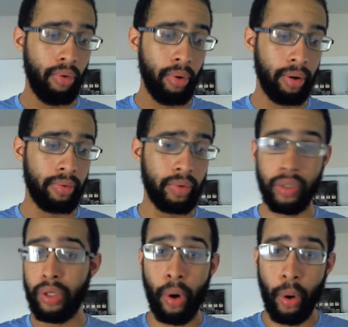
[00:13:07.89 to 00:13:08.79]
or
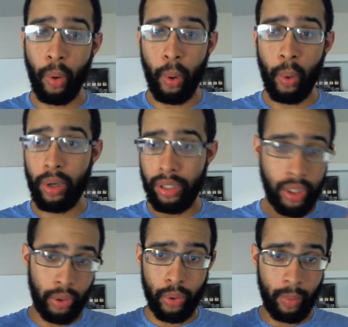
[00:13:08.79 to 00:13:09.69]
go,
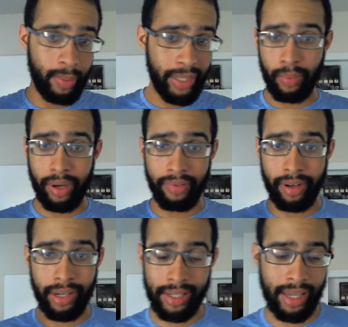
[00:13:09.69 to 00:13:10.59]
do, be
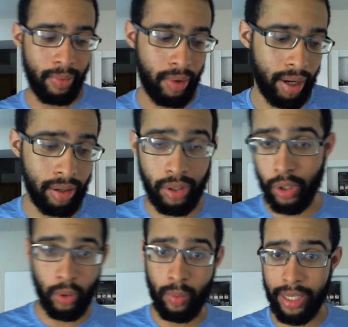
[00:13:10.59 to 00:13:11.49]
whatever it is that I want to
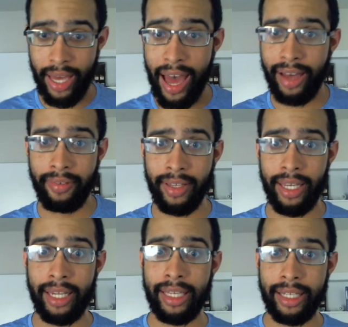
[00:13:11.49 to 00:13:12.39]
do, be, have,
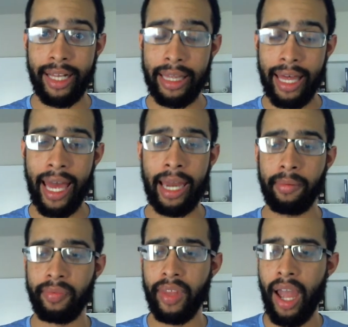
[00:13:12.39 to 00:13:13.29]
anything like that.